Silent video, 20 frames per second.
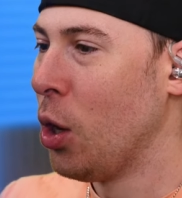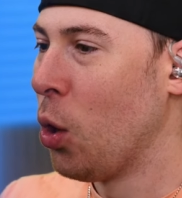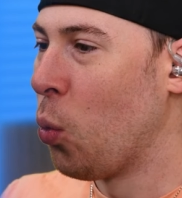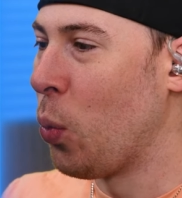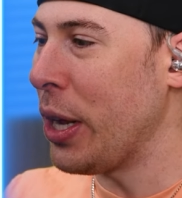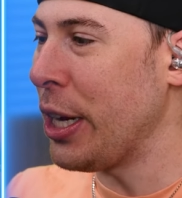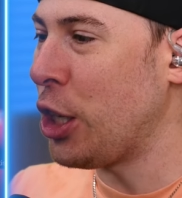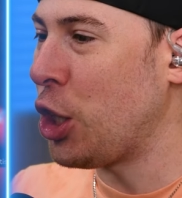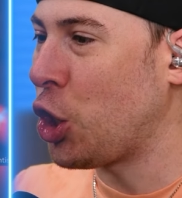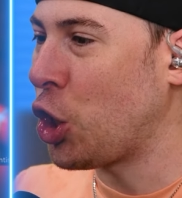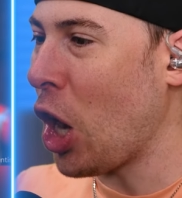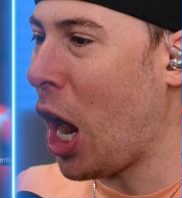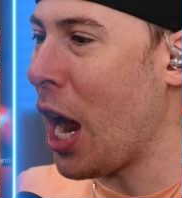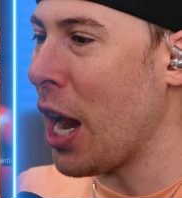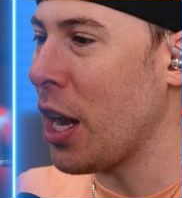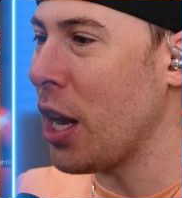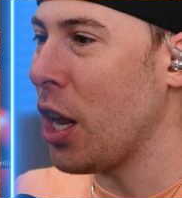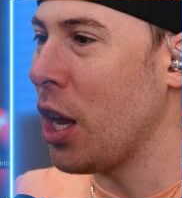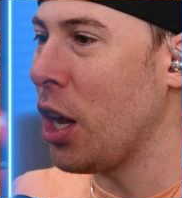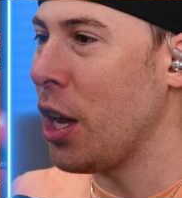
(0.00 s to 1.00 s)
We
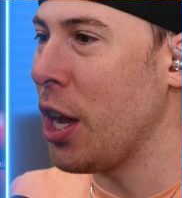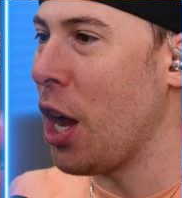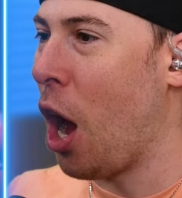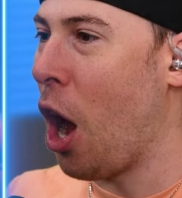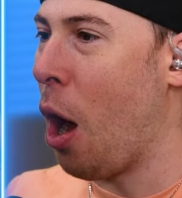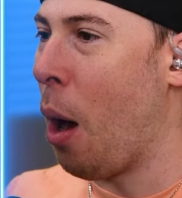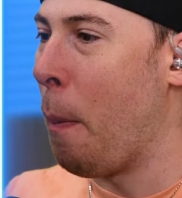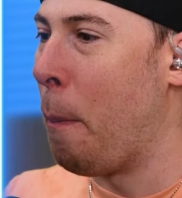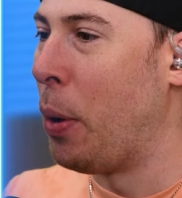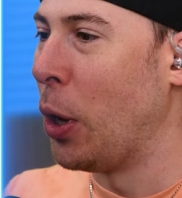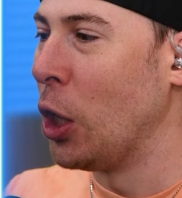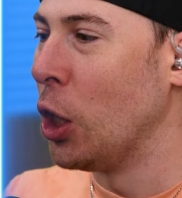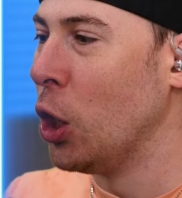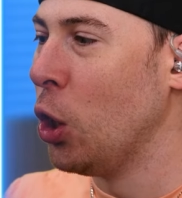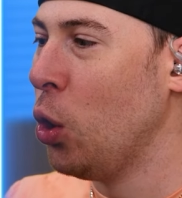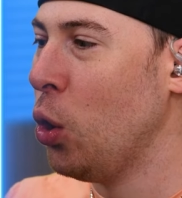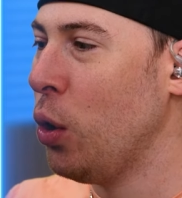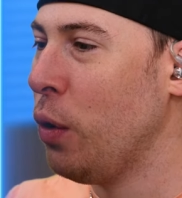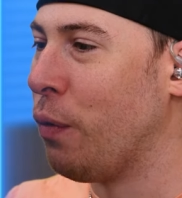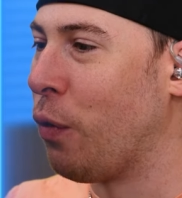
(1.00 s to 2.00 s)
shot... a
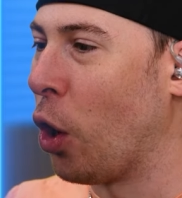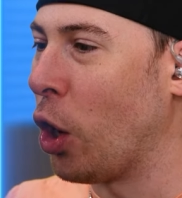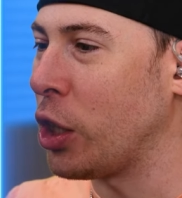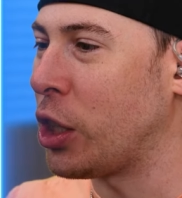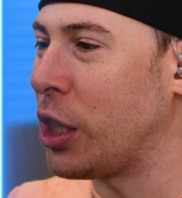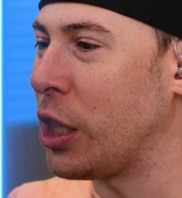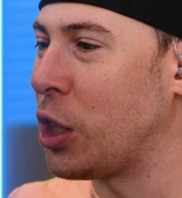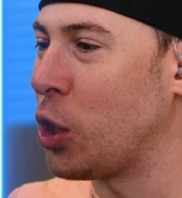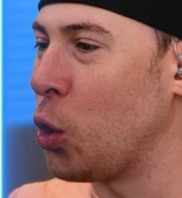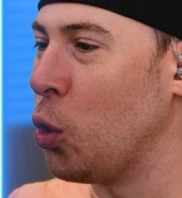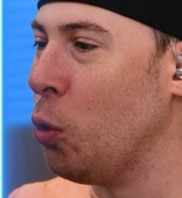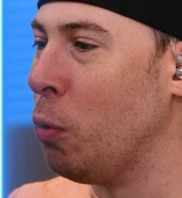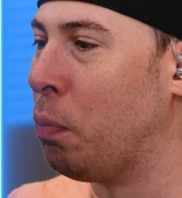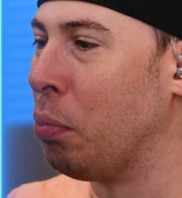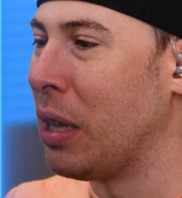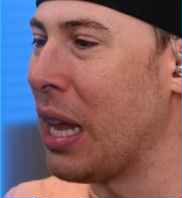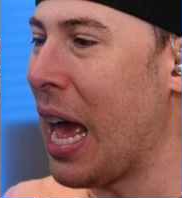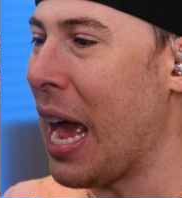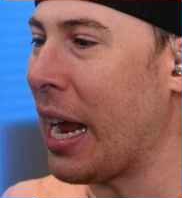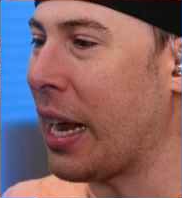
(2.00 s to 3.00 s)
balloon versus
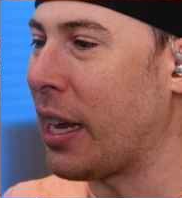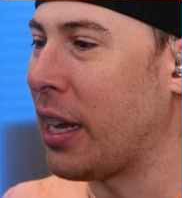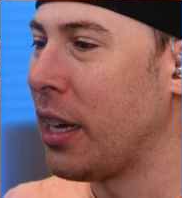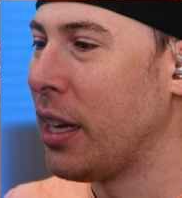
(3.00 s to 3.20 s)
Oobleck.